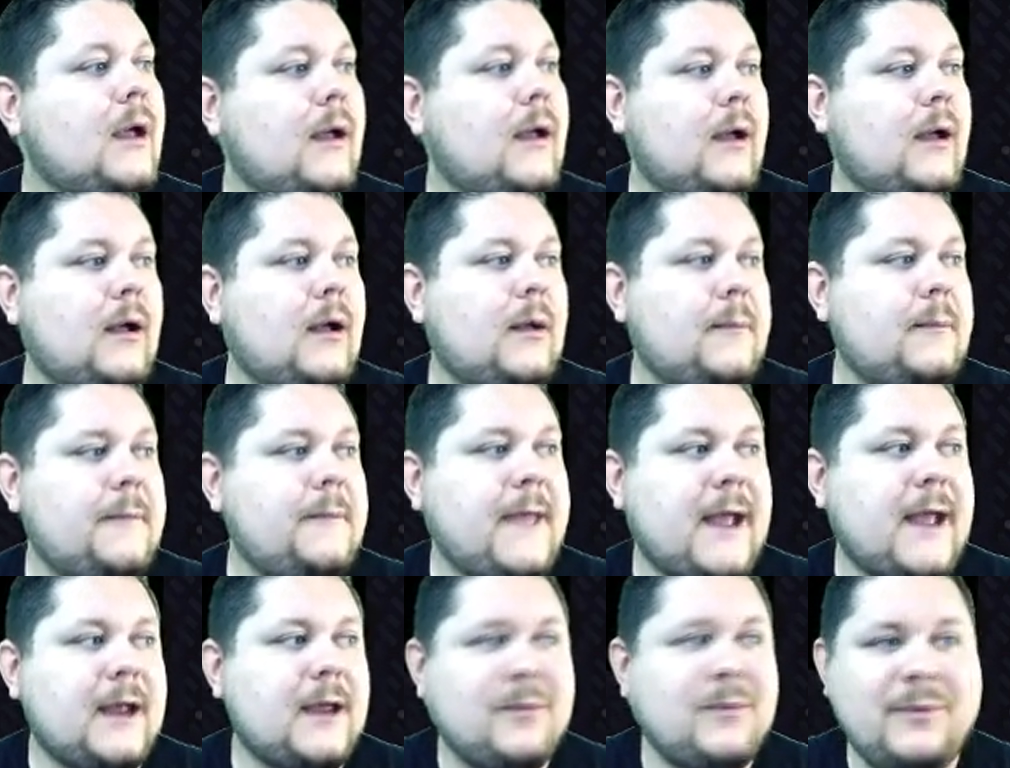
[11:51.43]

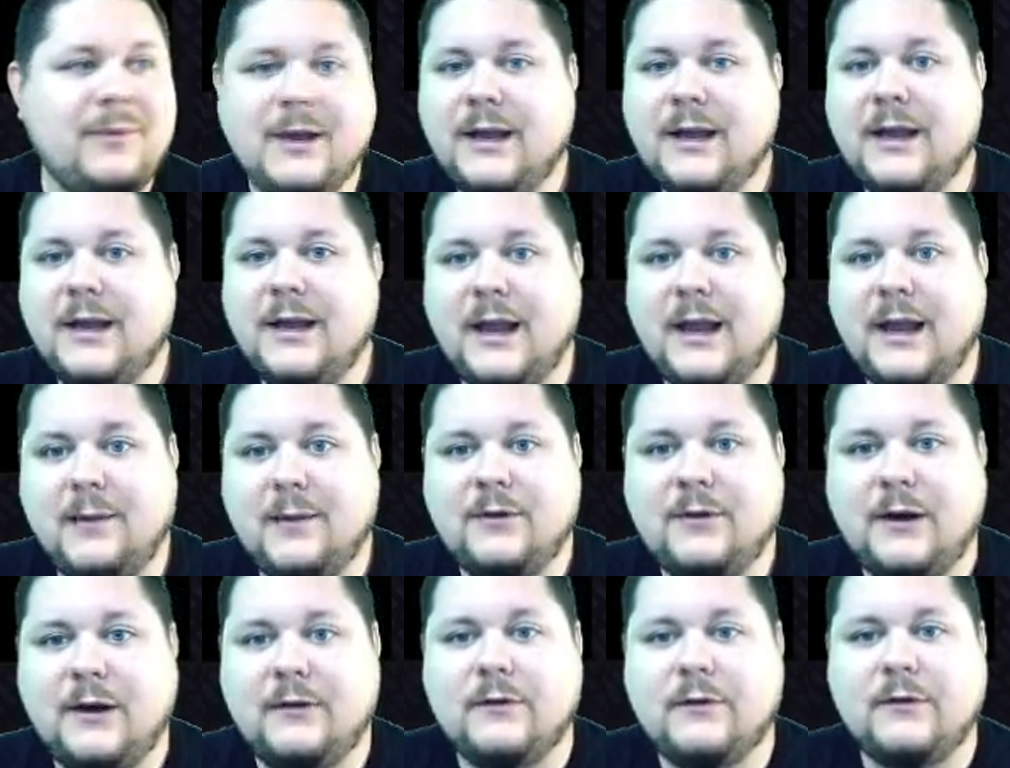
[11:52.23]
That could be a game
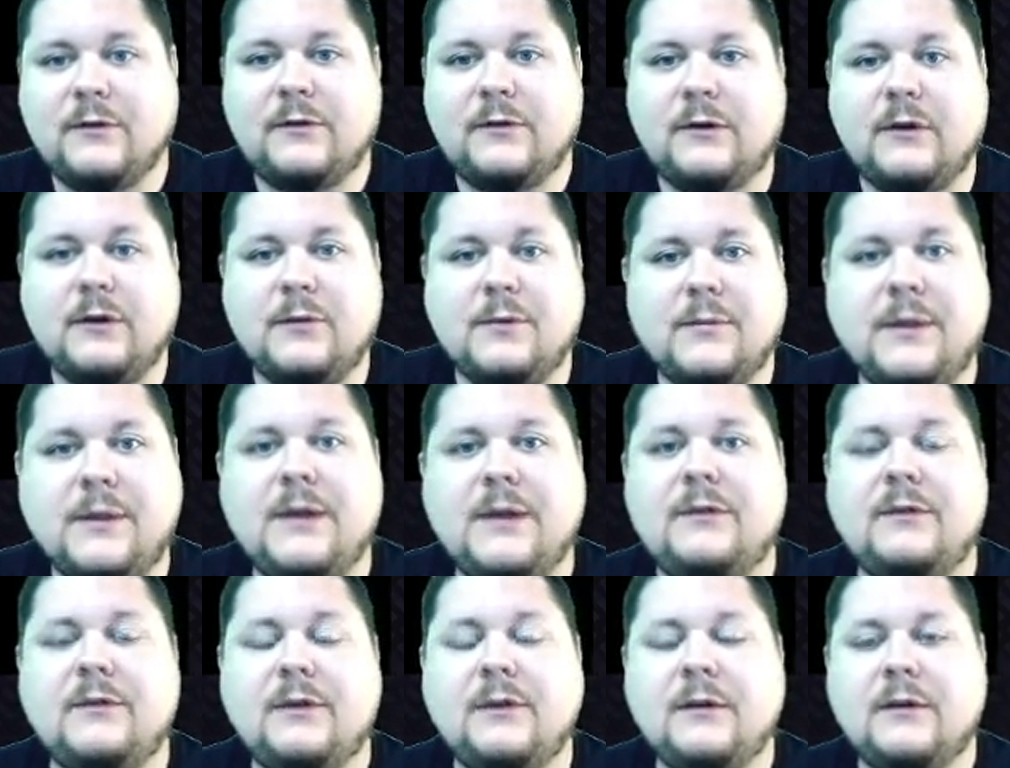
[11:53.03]
changer. So you
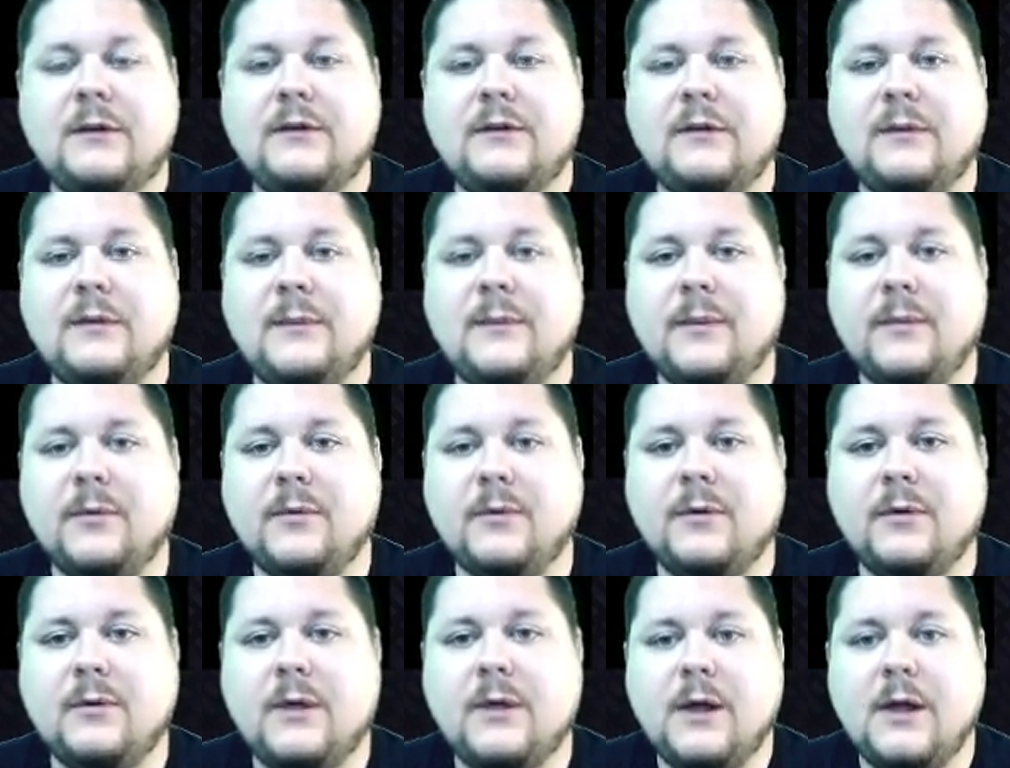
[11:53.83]
may start to see
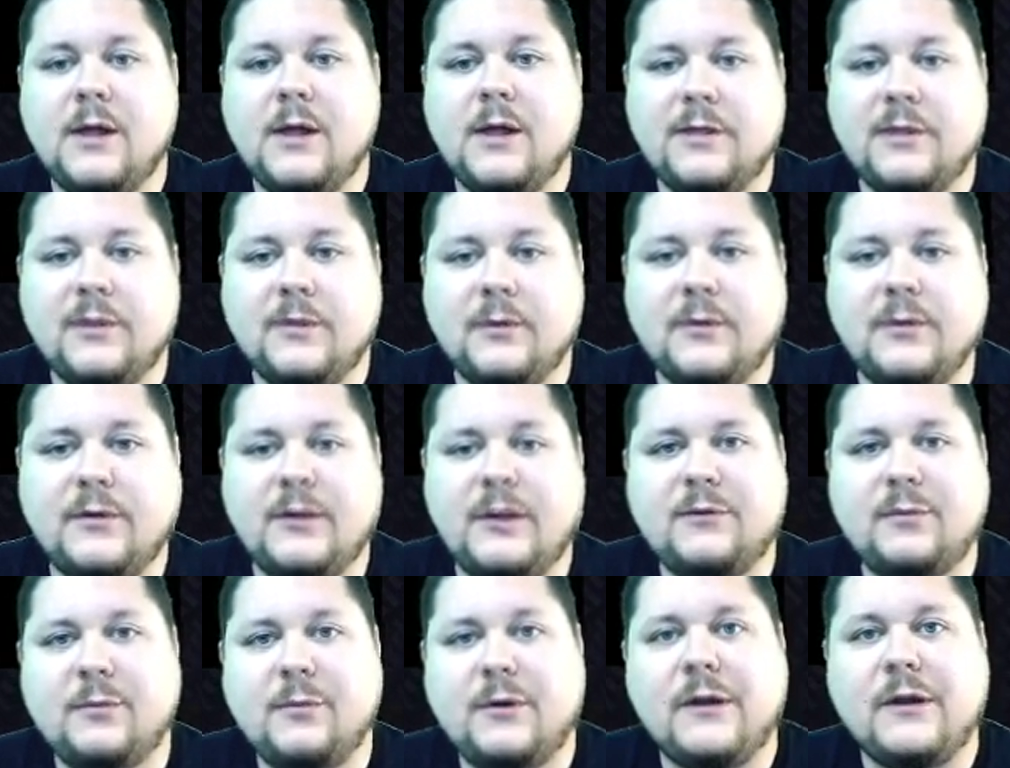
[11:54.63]
people throw
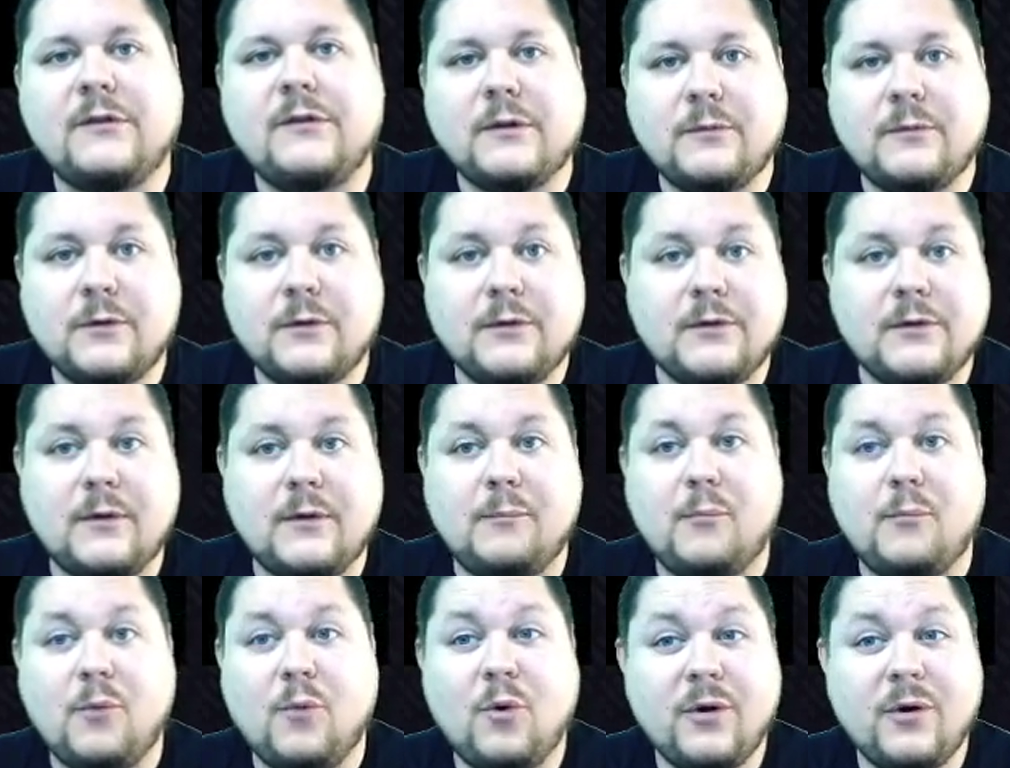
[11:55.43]
desperation runes
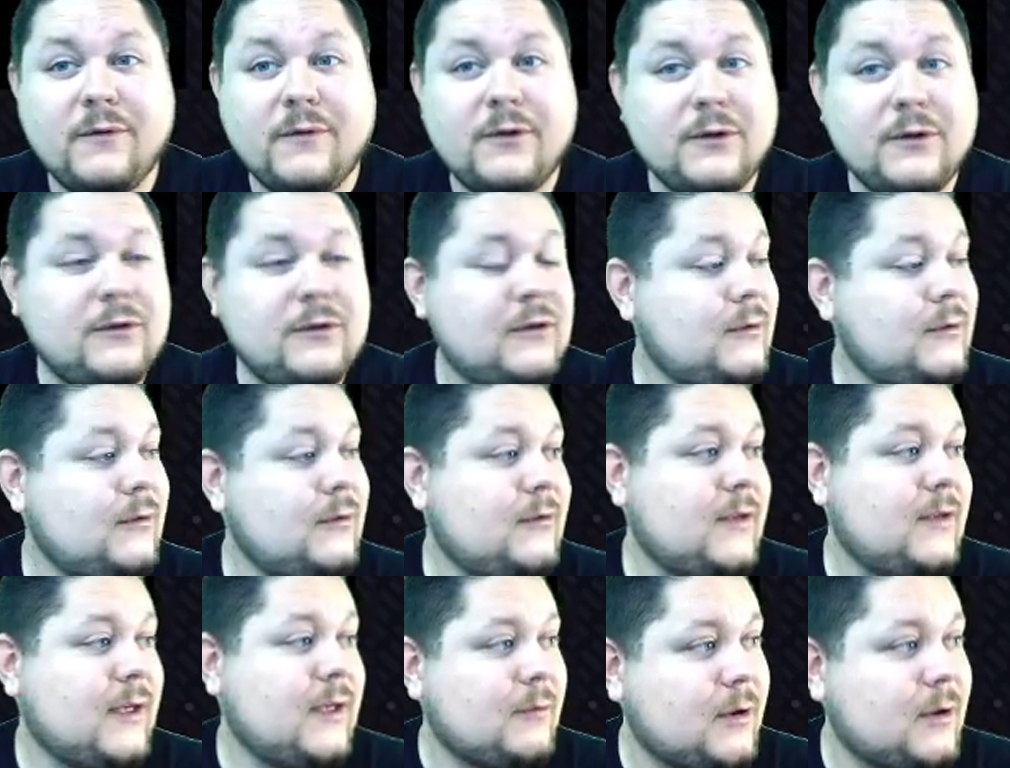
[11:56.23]
on more of their
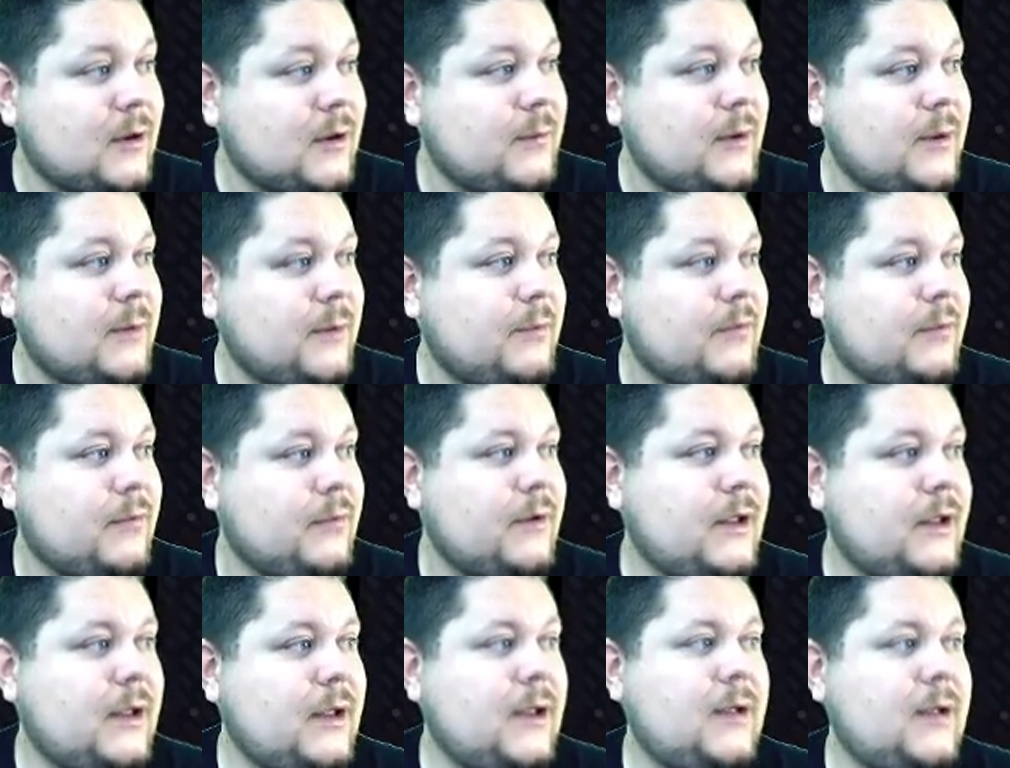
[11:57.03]
tunes. That could be
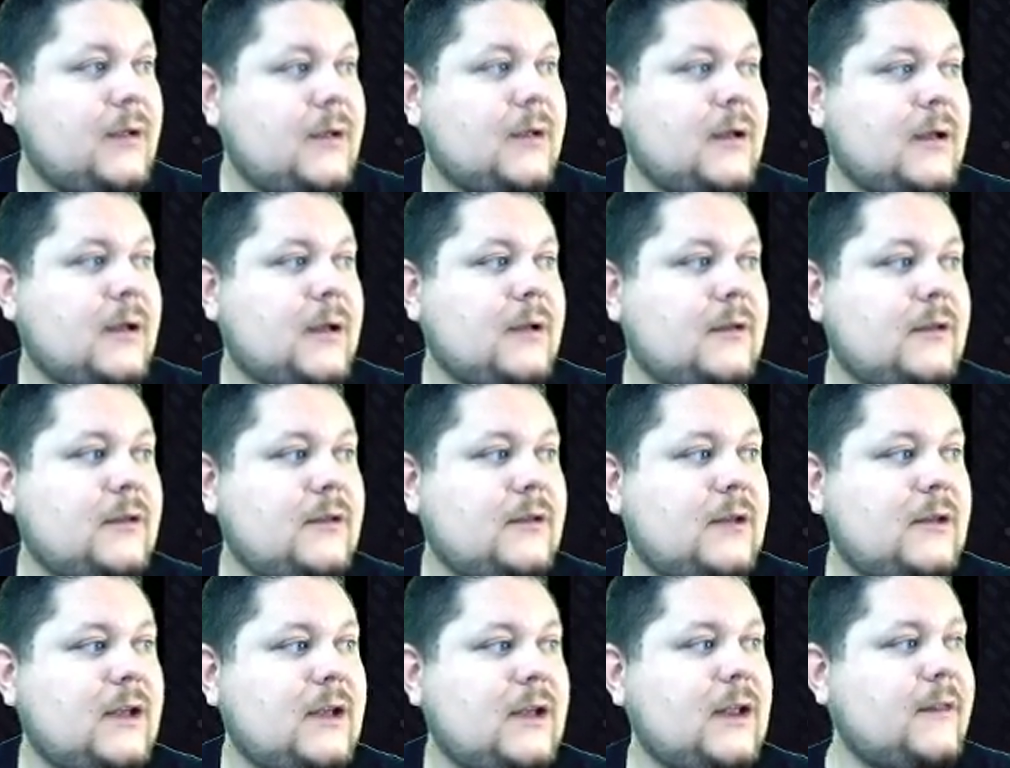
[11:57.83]
pretty
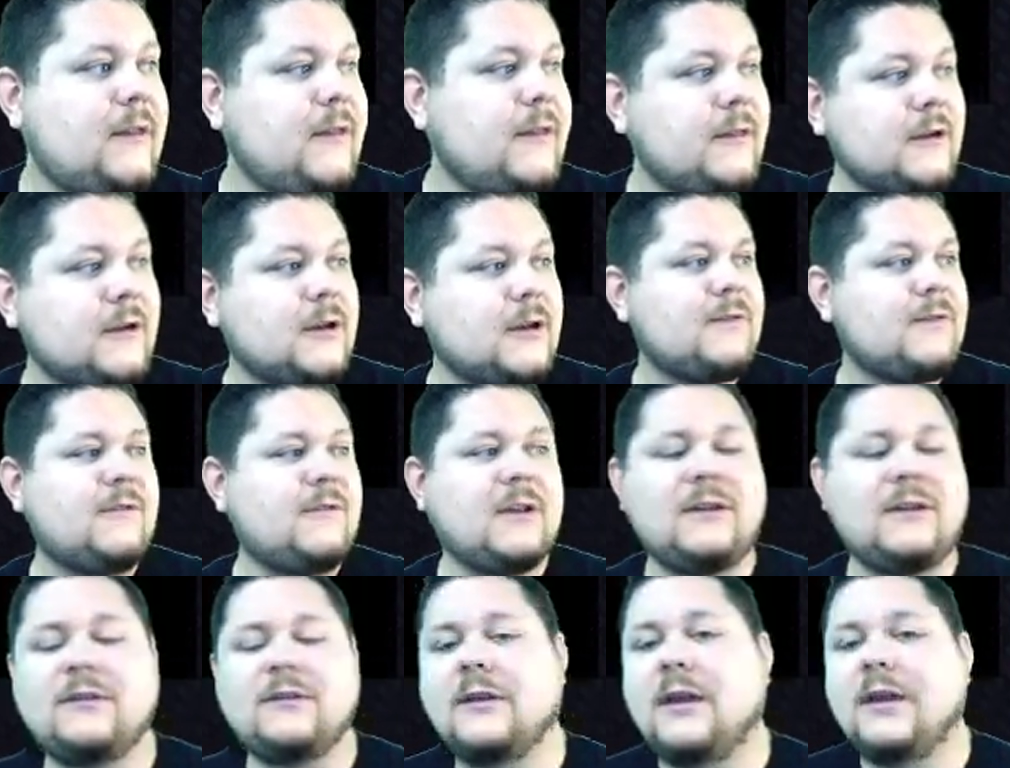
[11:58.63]
legit. And then they're going to
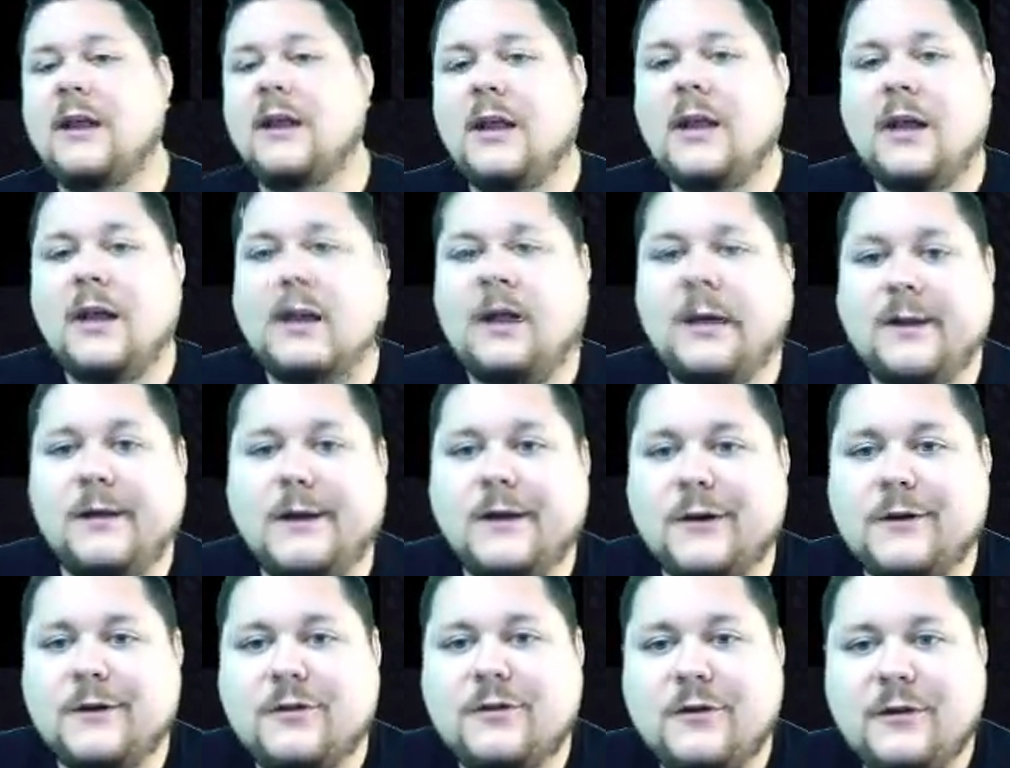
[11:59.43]
fix
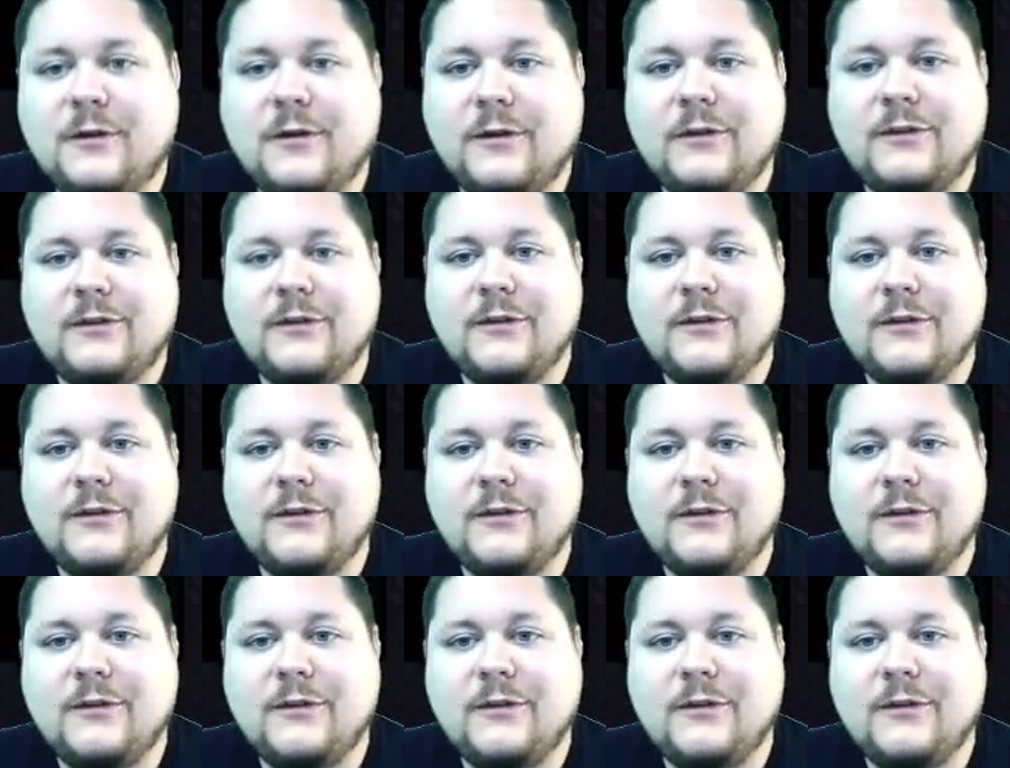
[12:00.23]
Noctura's